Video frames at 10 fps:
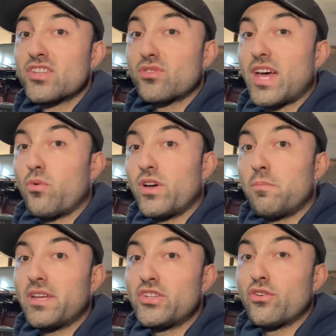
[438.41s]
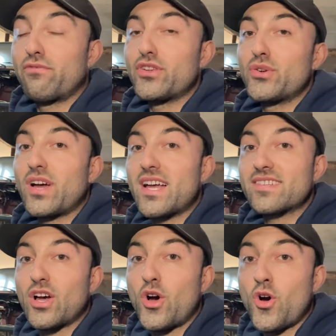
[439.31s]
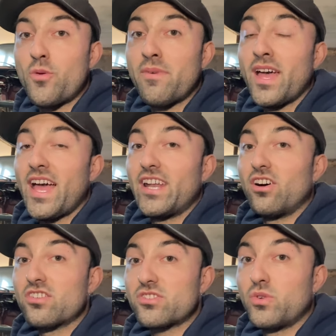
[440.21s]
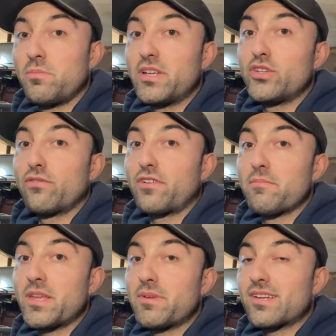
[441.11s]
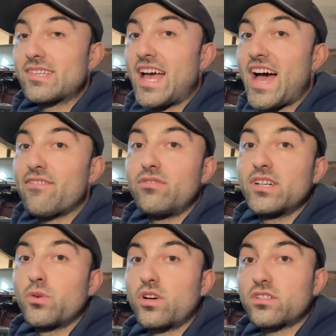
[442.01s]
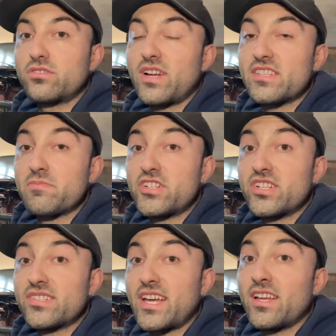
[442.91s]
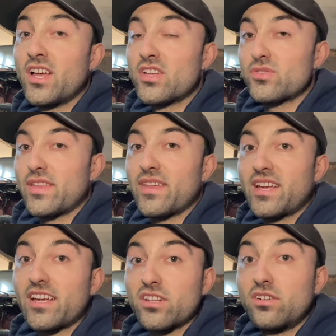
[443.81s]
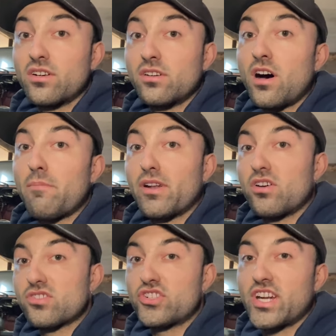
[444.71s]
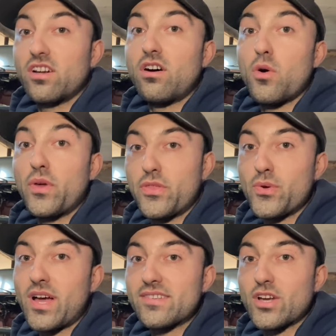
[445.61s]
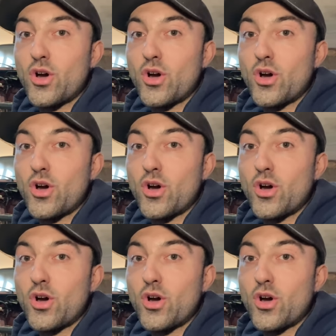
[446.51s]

So that will be new for you guys at home and it also will be new for me because I haven't really worked on transmissions yet. So I think I can learn a lot but also share a lot with you guys at